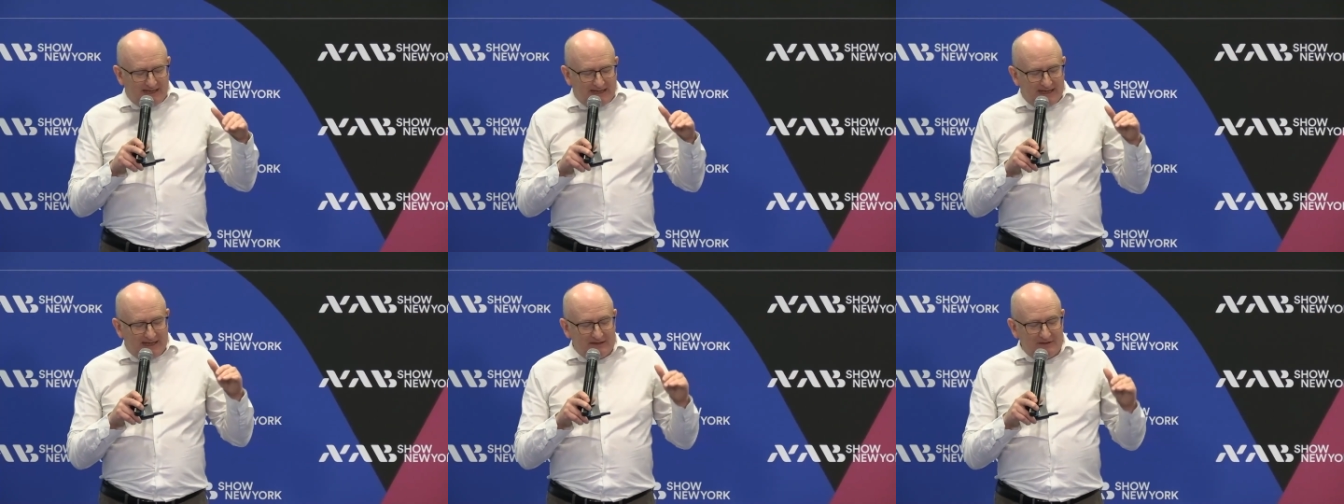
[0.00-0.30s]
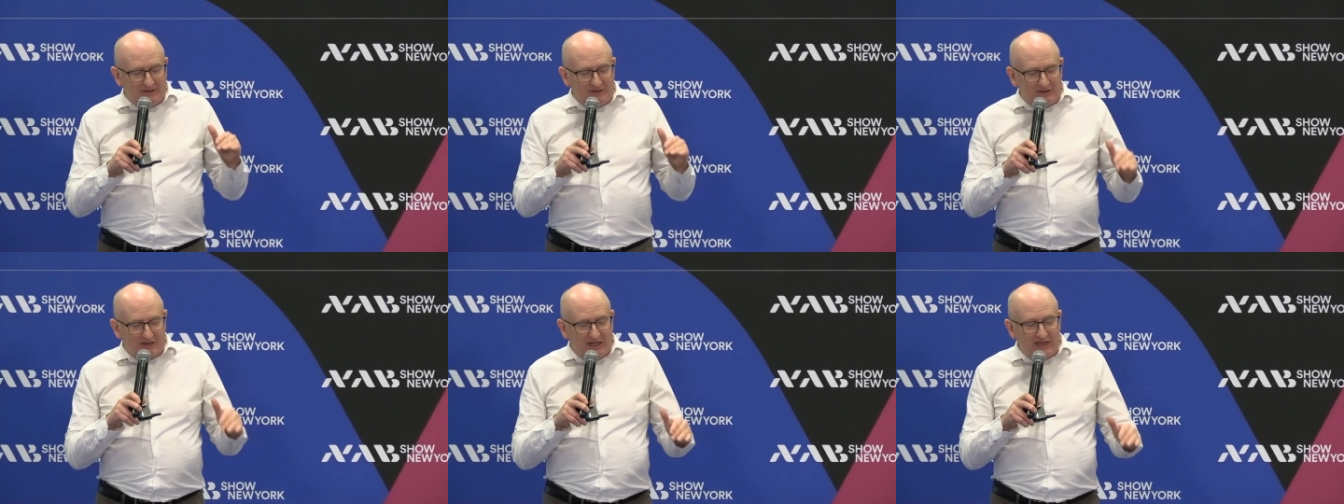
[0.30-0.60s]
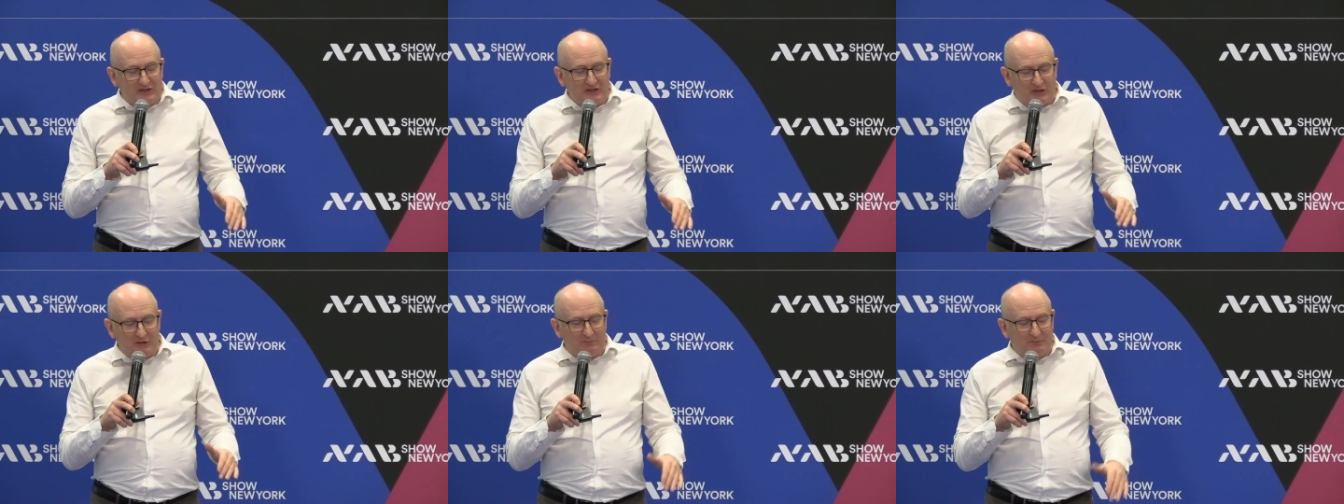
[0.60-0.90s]

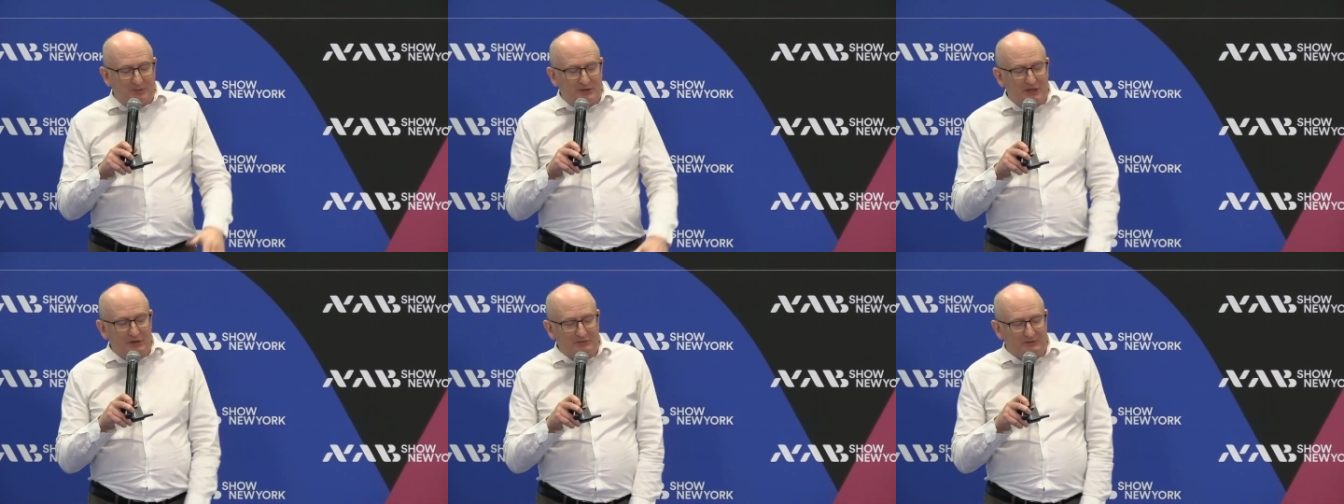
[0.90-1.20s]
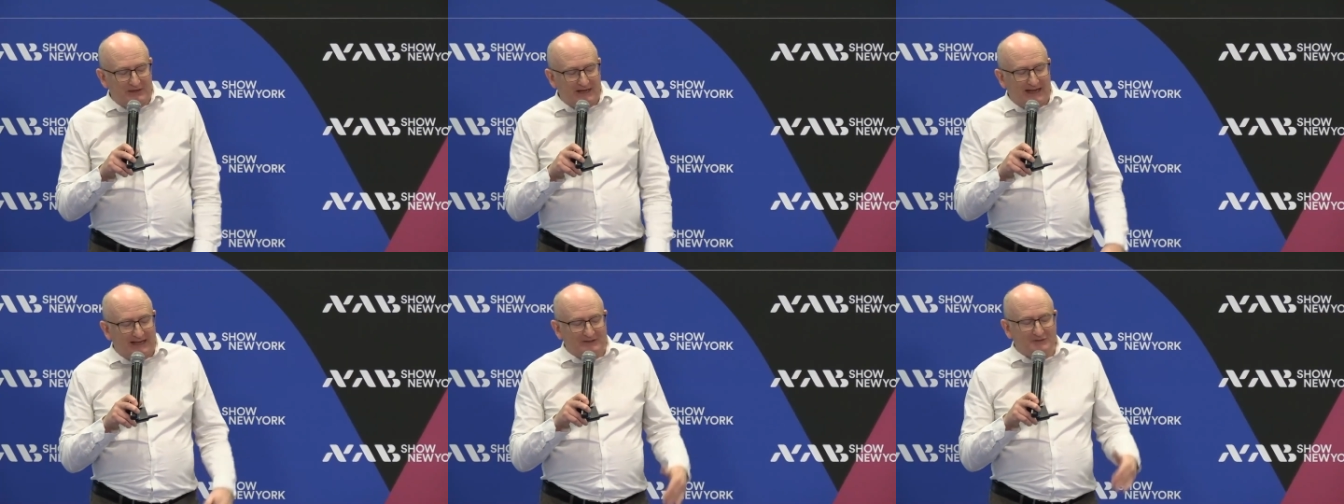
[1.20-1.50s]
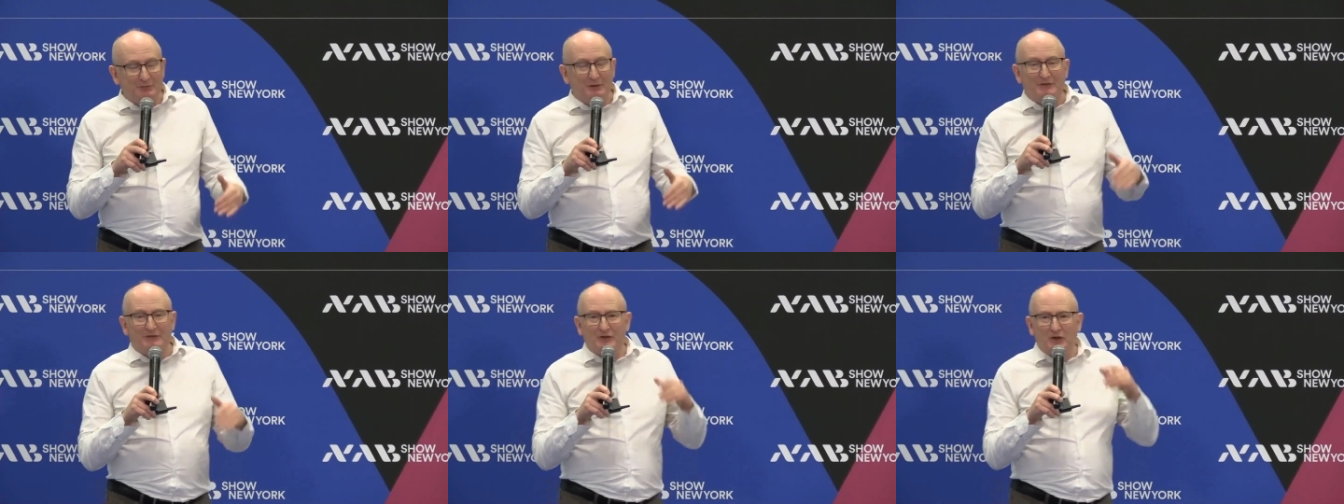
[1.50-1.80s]
in compute,
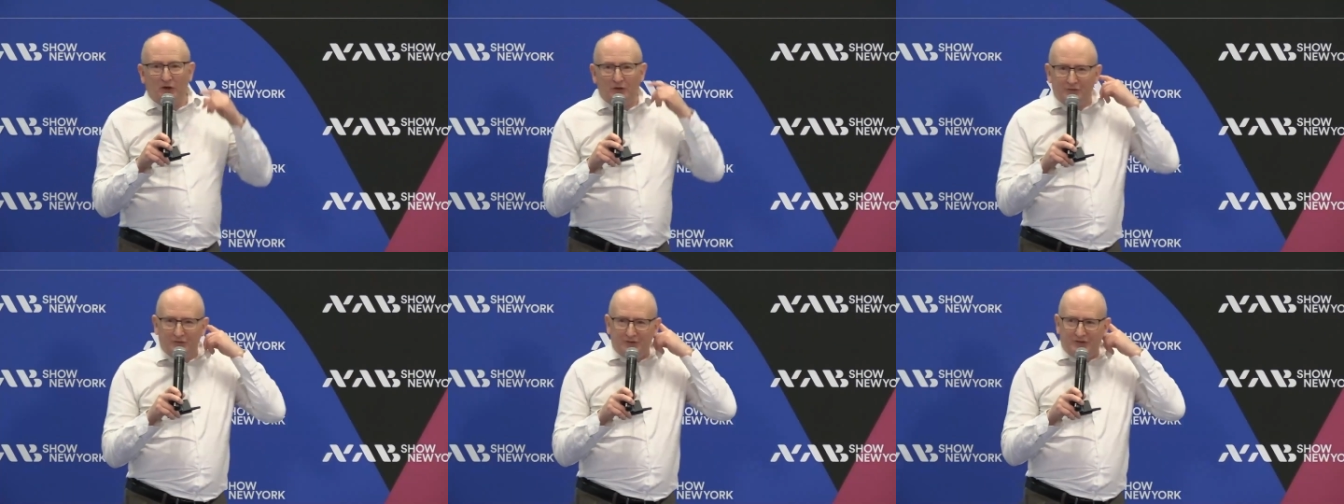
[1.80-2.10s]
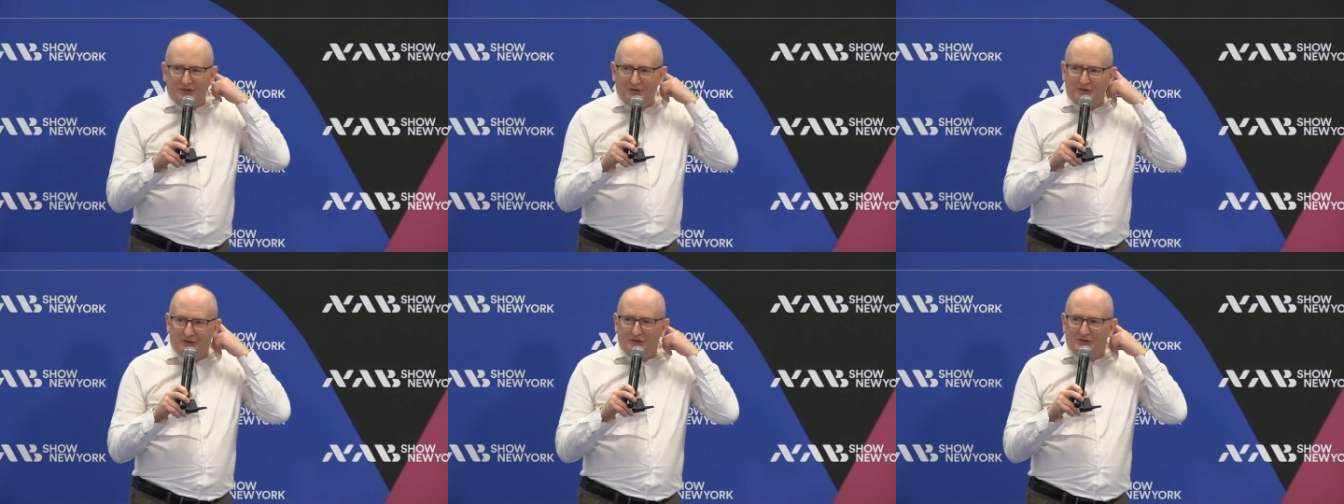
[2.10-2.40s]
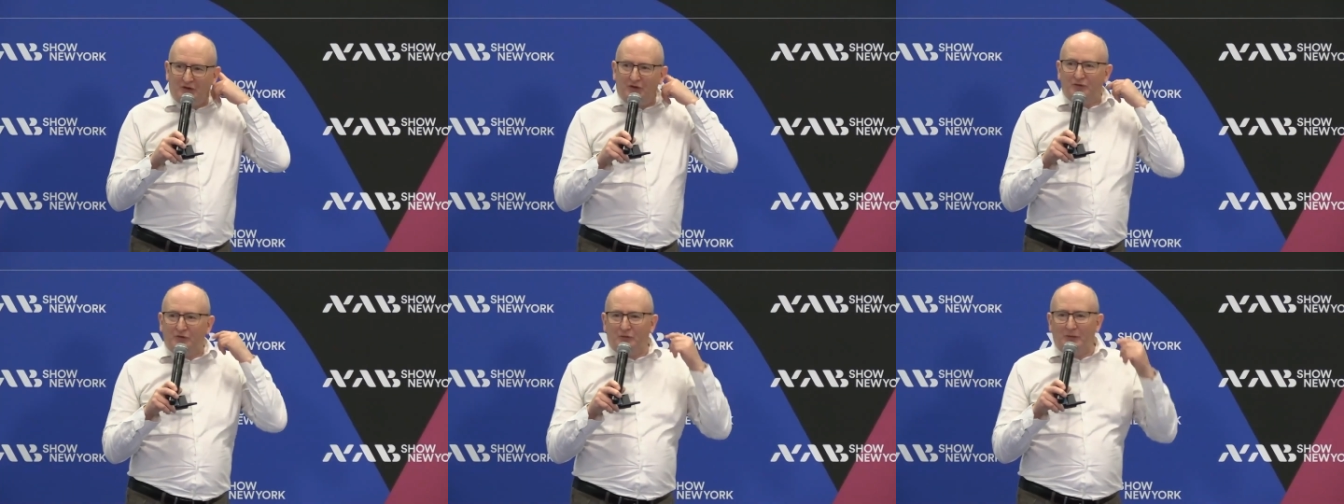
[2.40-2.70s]
as we've gone to
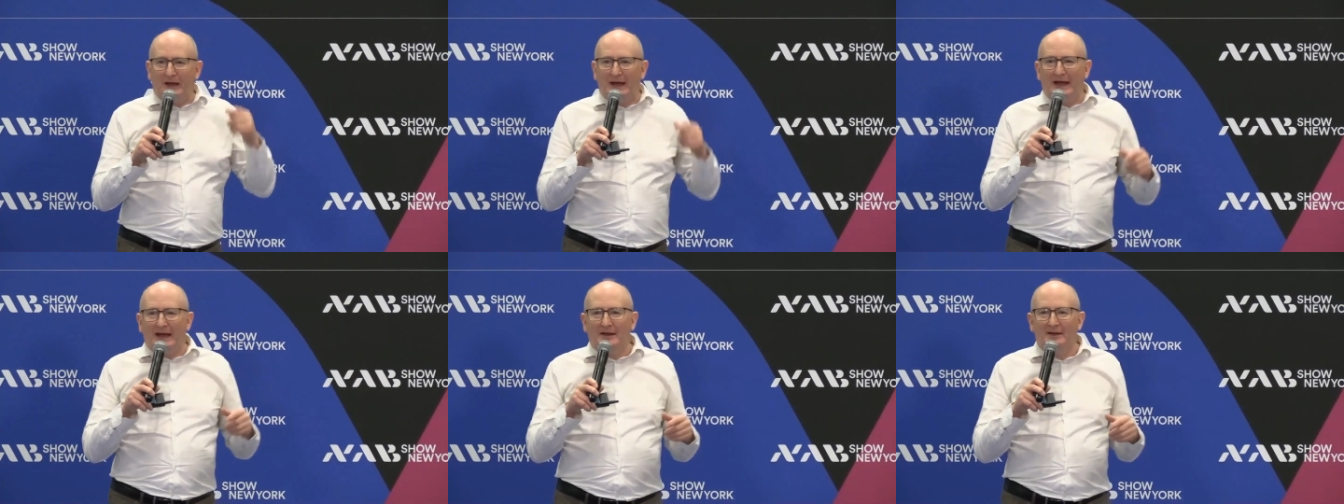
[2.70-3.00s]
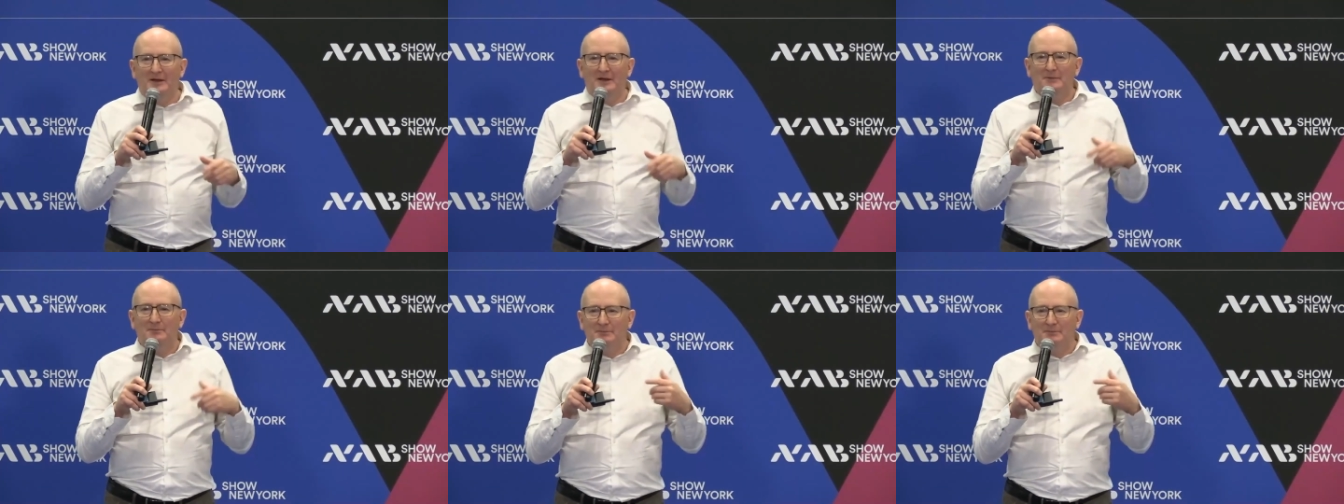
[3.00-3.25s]
software,